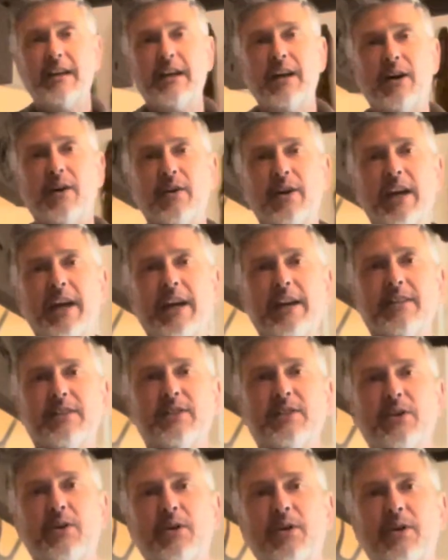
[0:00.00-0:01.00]
Okay,
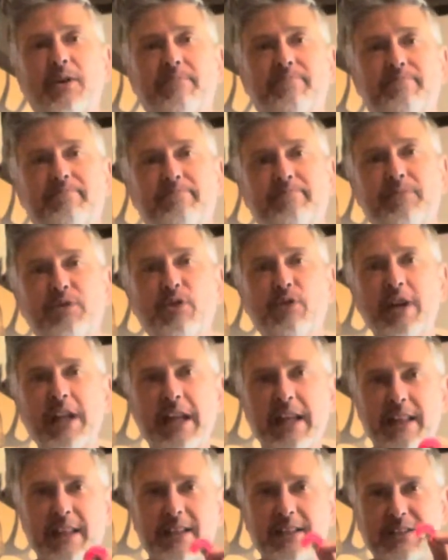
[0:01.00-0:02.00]
so
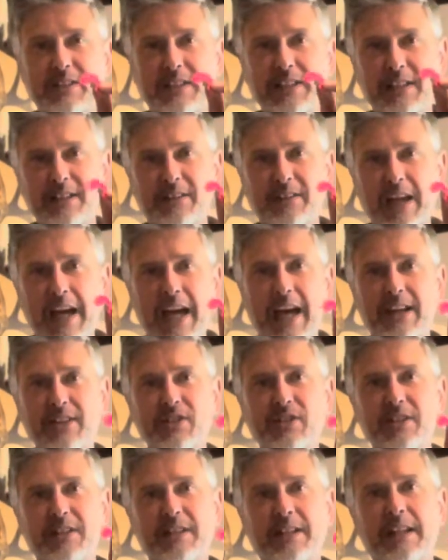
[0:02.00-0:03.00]
treating this little
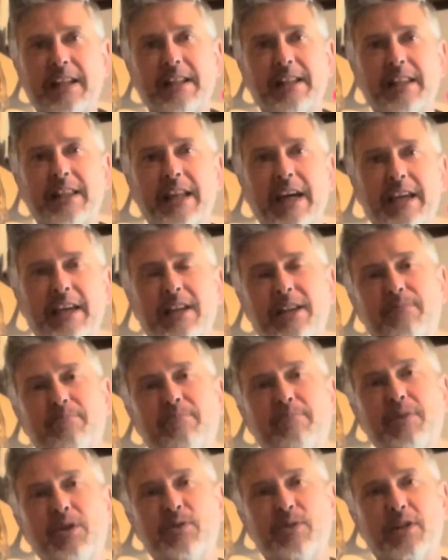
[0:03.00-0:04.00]
gadget like a
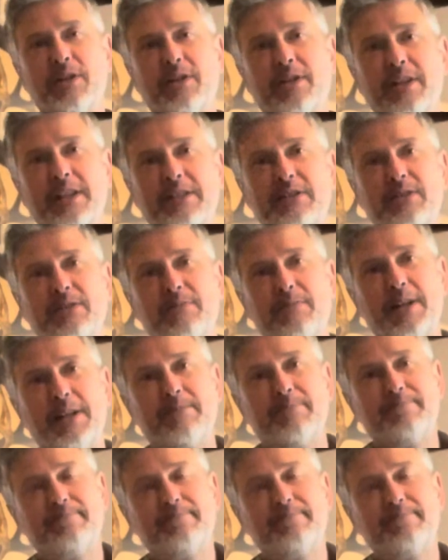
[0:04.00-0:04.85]
musical instrument.